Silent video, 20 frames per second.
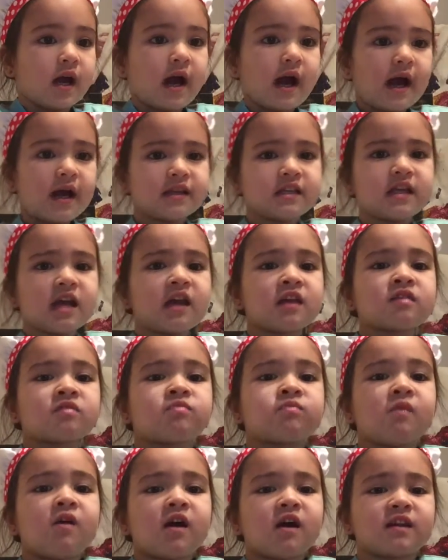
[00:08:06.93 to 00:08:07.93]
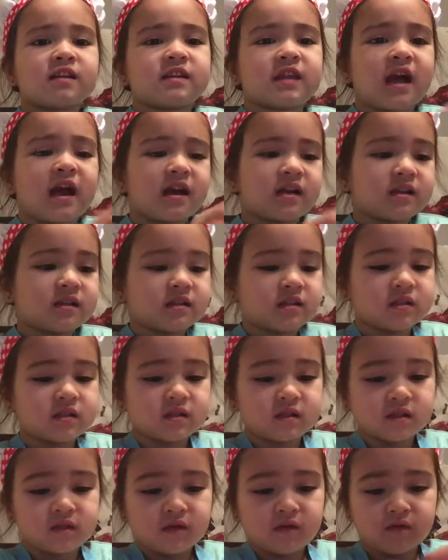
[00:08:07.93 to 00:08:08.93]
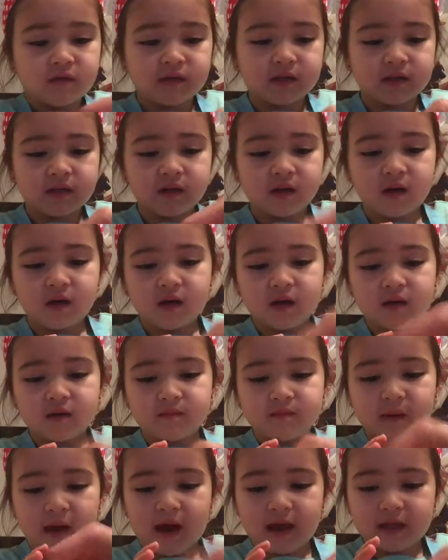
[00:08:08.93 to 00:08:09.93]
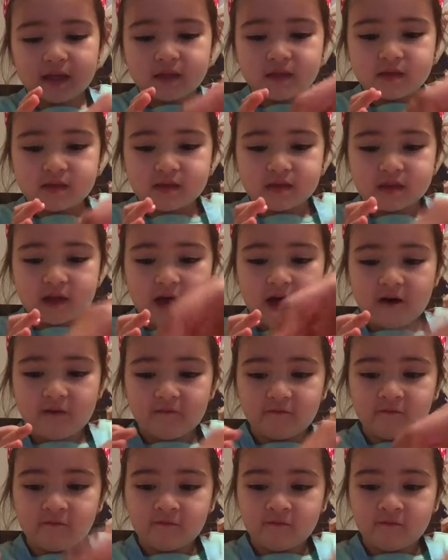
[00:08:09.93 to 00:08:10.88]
I just want that going on by itself.